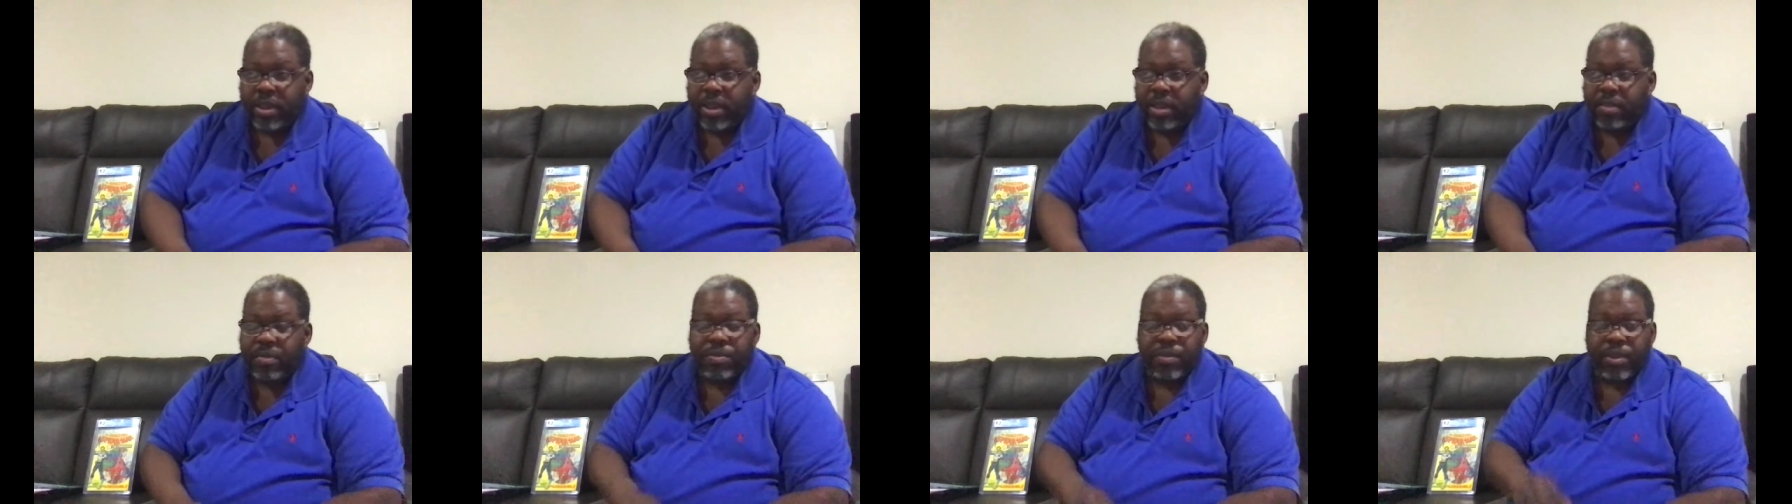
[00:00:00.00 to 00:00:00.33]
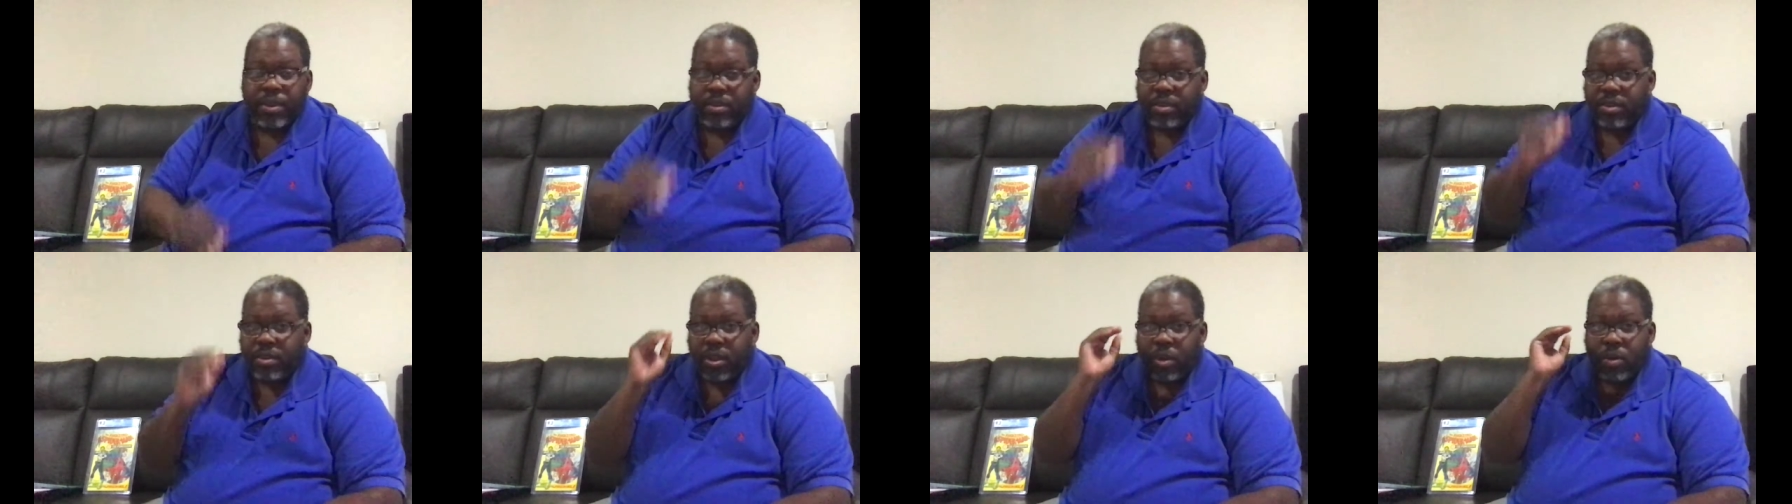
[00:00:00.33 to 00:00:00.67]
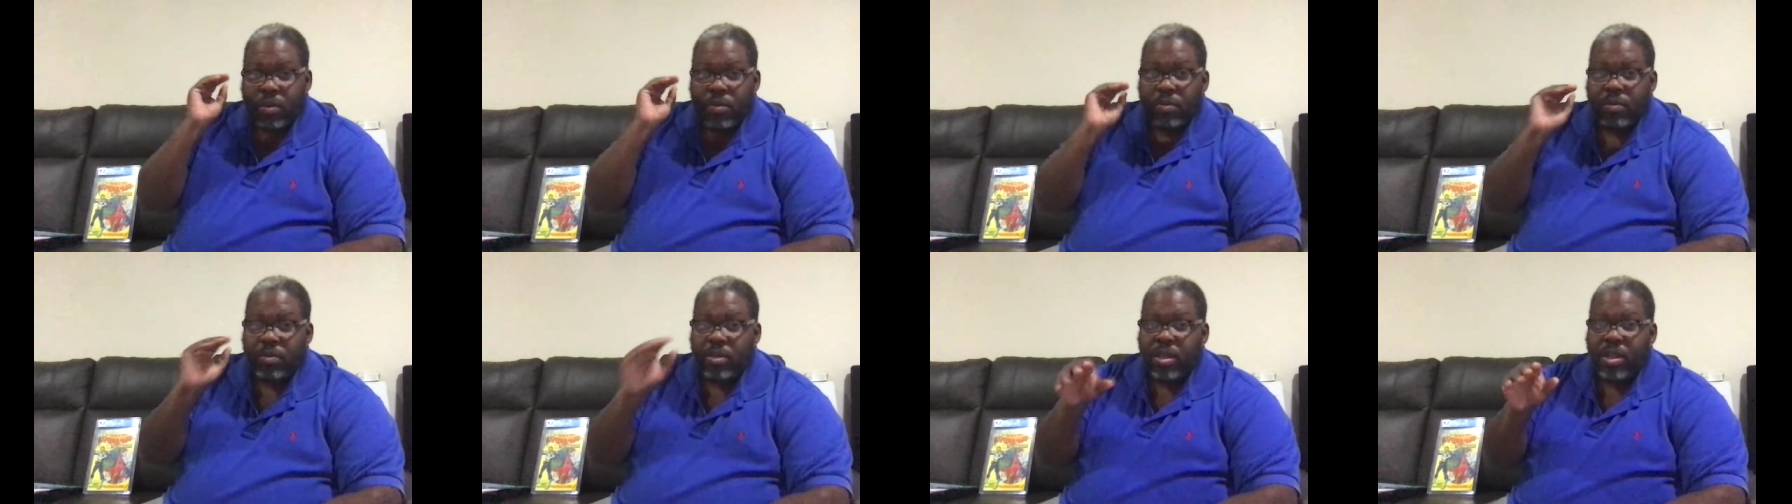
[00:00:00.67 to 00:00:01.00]
and there
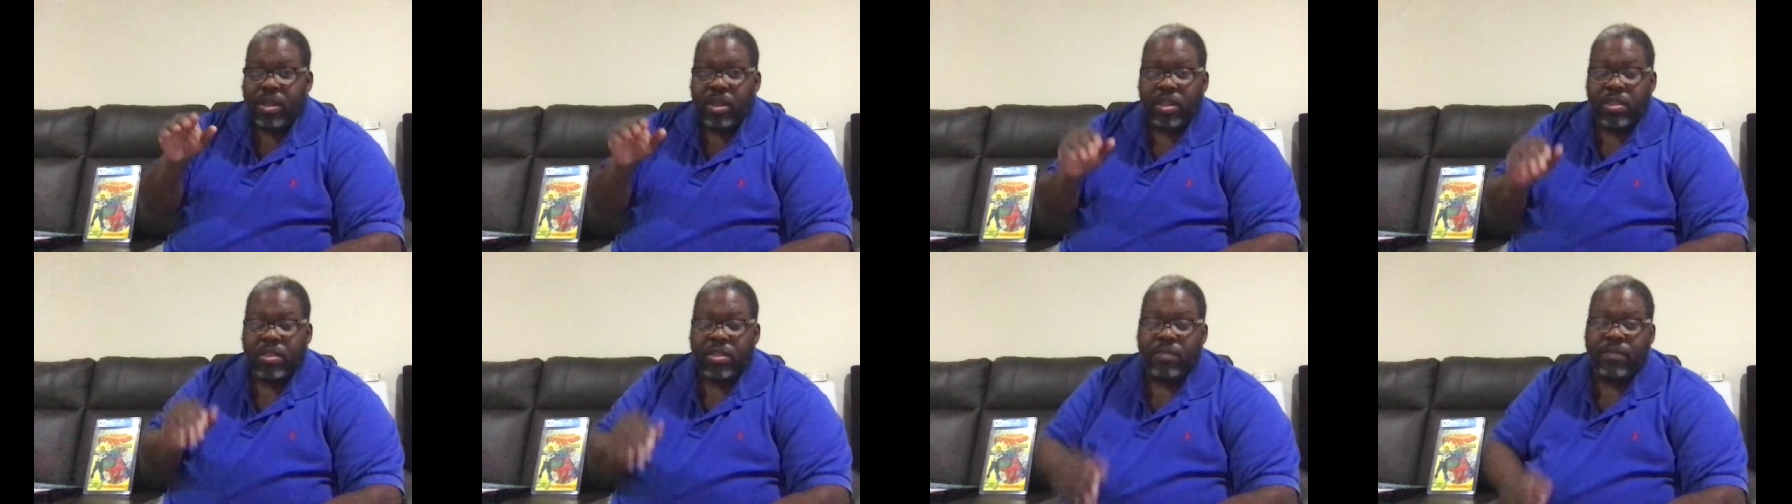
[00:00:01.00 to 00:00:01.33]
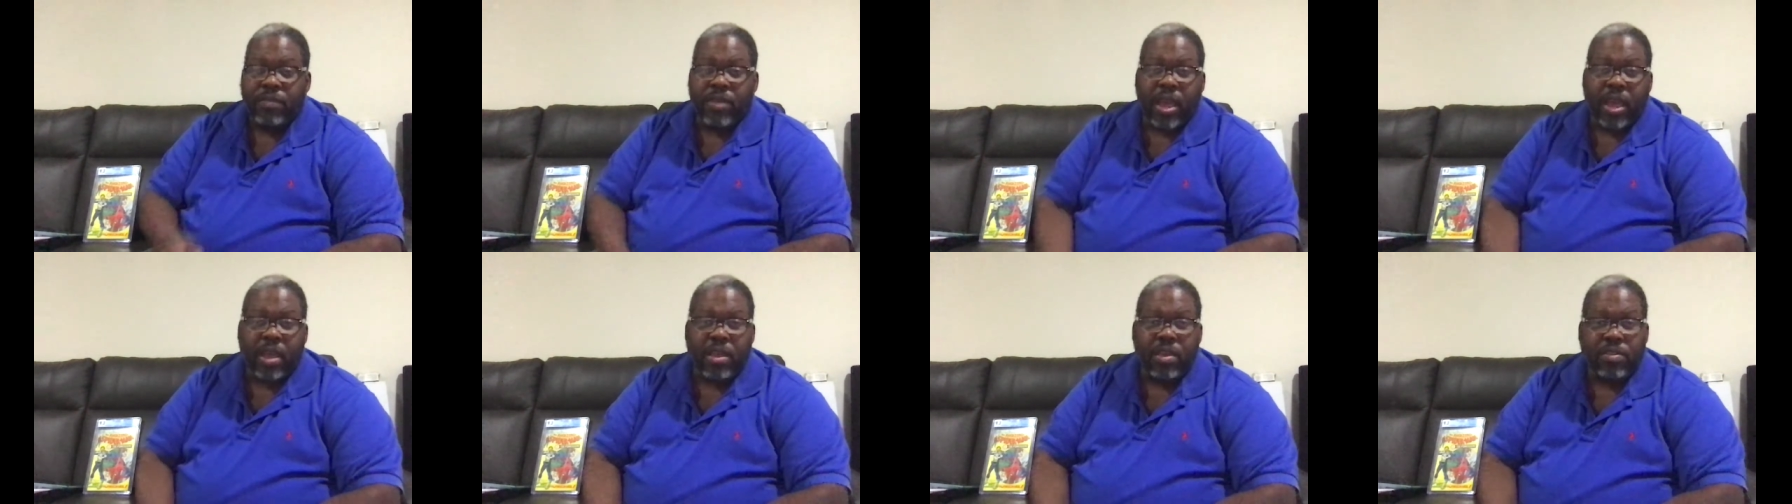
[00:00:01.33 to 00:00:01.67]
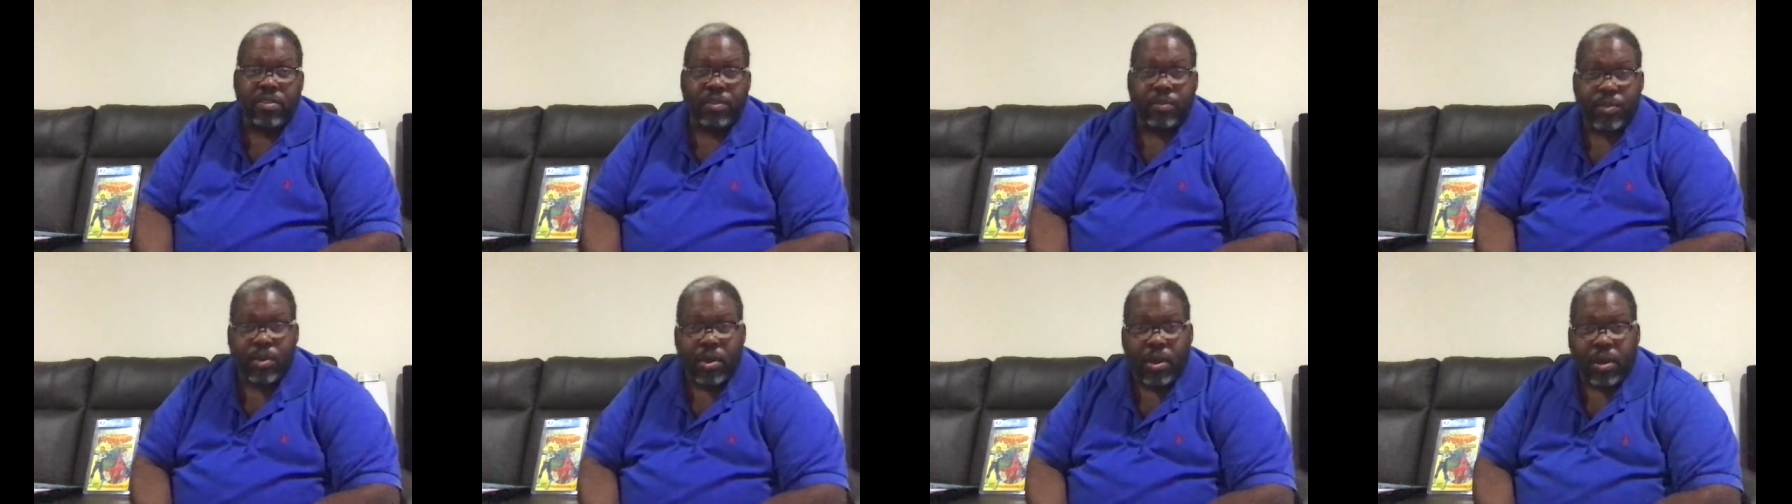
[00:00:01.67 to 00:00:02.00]
the value of
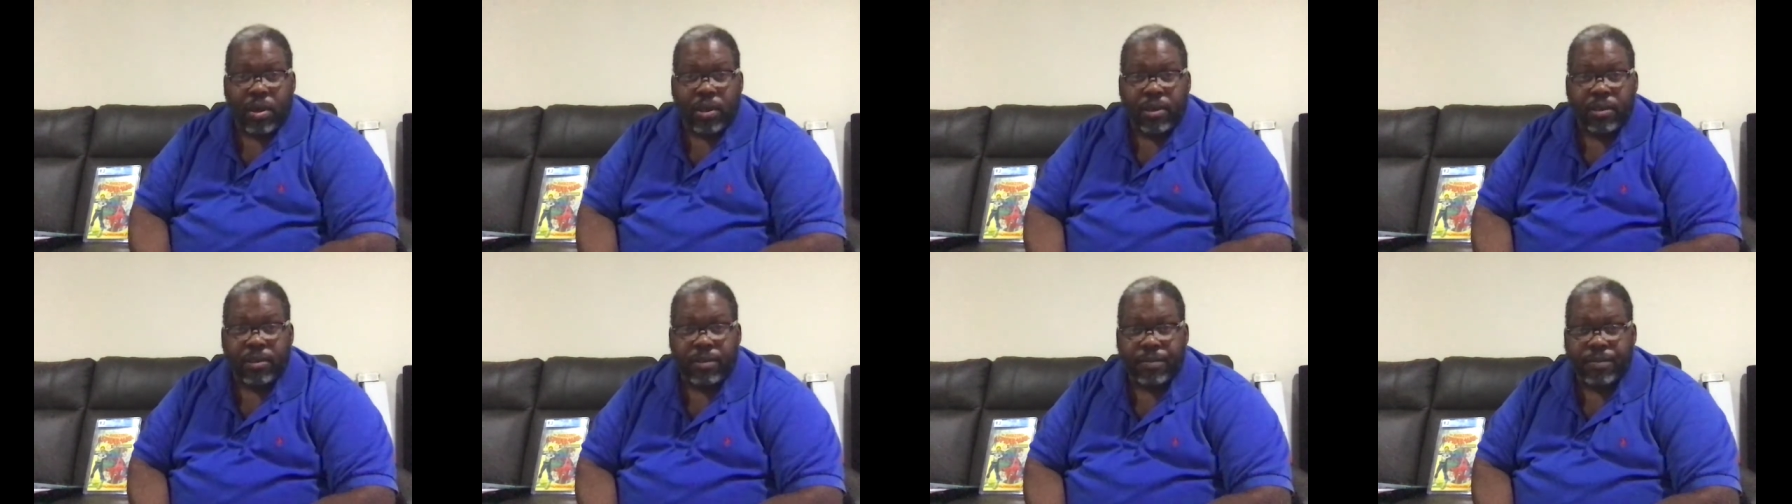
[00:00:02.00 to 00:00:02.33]
the book.